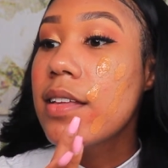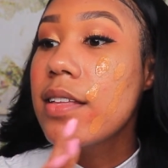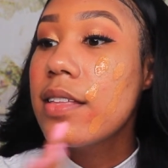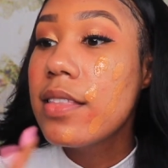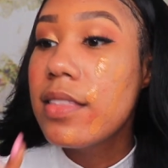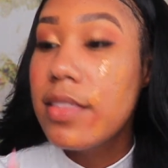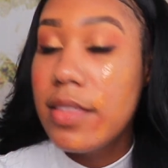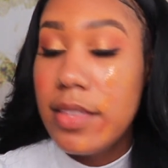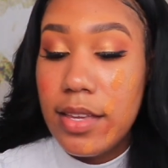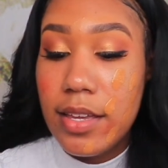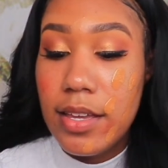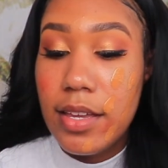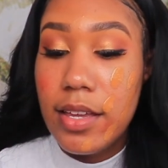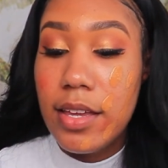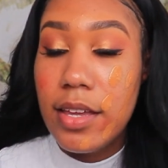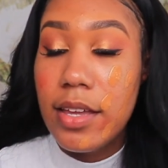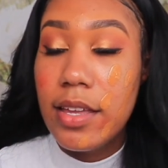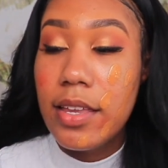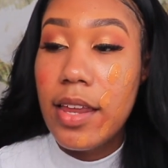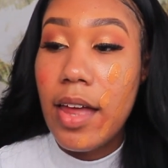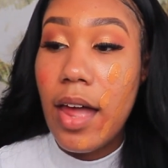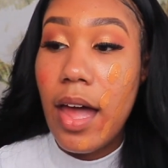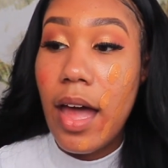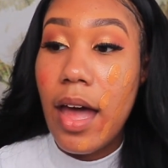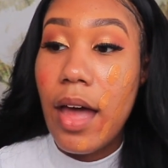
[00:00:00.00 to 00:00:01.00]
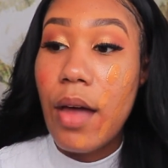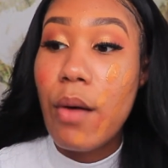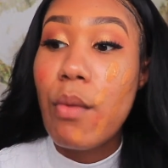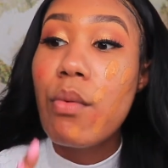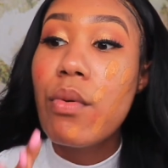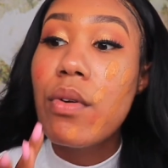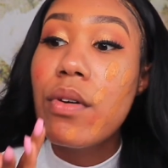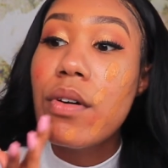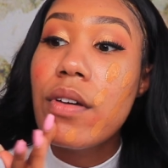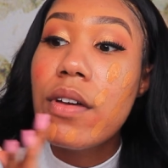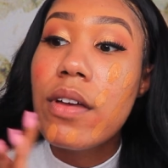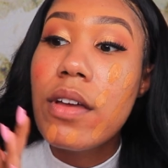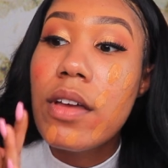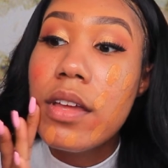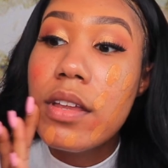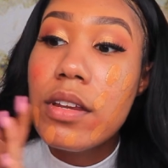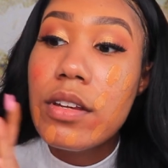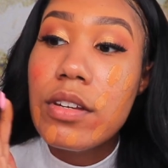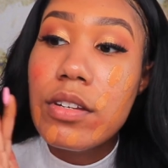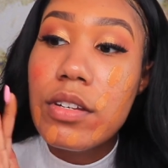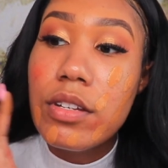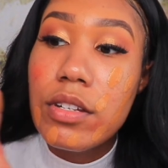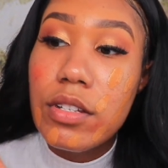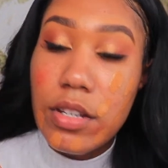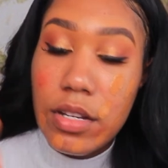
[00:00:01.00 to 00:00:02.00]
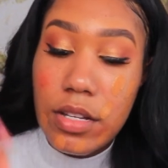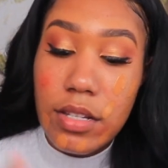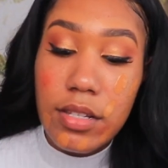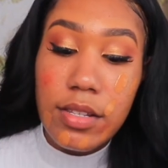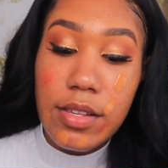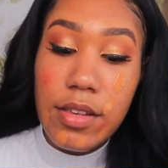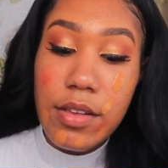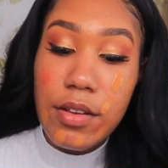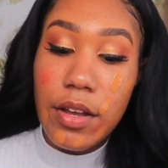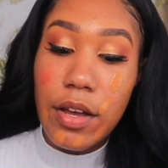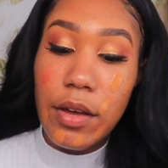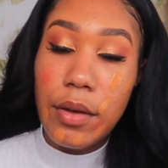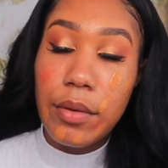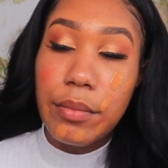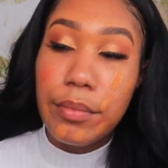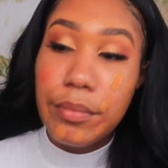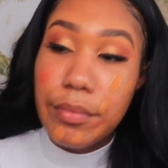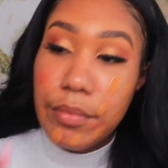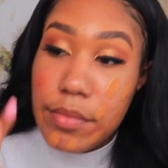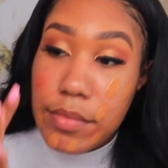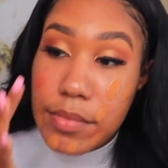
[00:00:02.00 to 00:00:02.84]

then I would just, you know,